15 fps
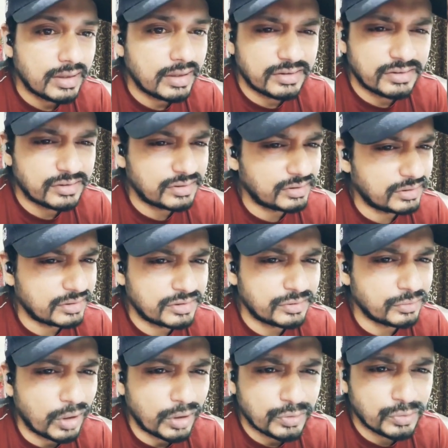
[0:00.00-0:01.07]

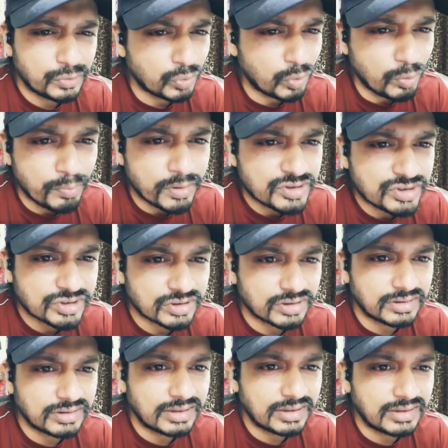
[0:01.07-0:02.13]
It's not so much
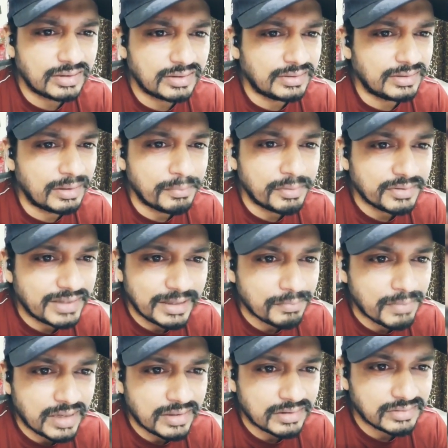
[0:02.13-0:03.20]
the number that
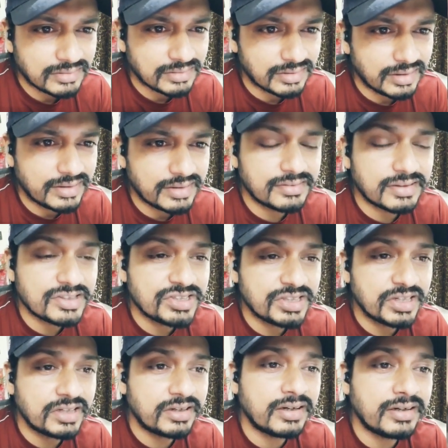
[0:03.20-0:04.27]
matters, it is the
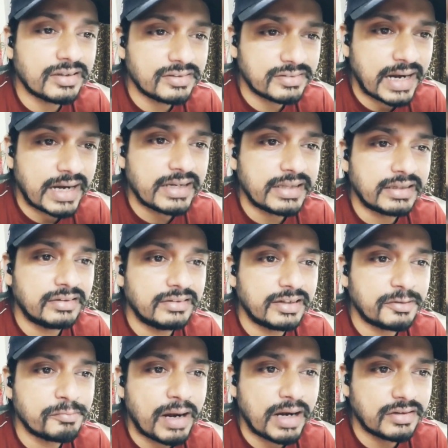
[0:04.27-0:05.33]
shared understanding
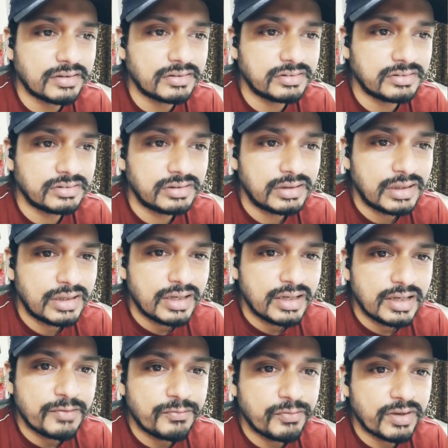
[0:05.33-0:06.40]
that matters.
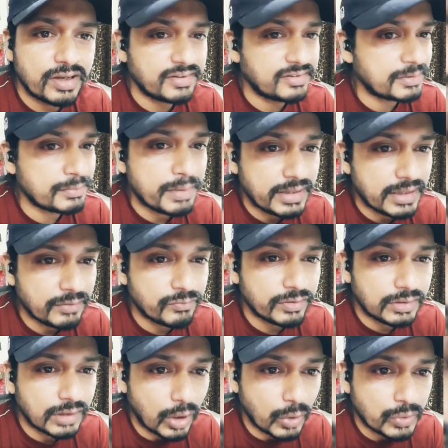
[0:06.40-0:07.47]
If we are estimating
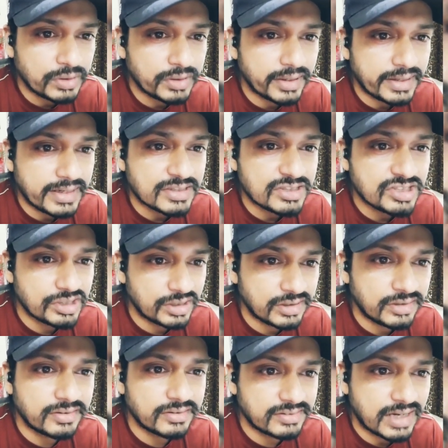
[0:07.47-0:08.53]
without creating
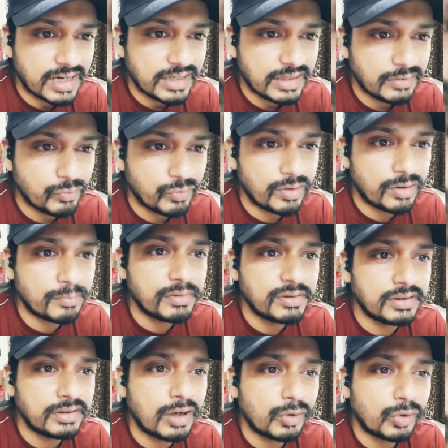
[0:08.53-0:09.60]
shared understanding, we are
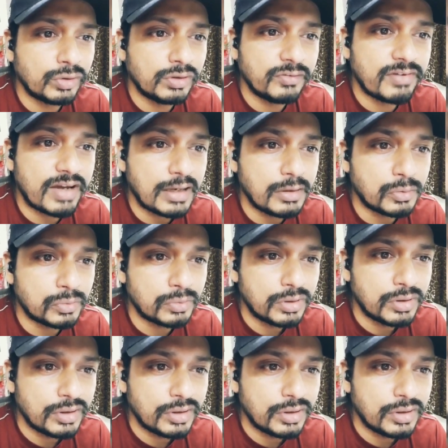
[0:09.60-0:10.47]
missing out on the value,